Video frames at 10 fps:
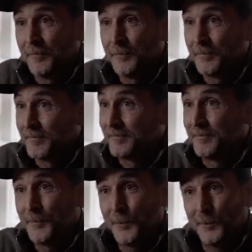
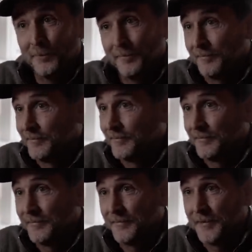
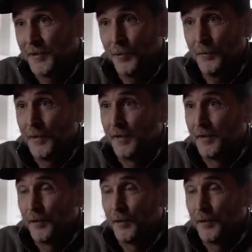you know,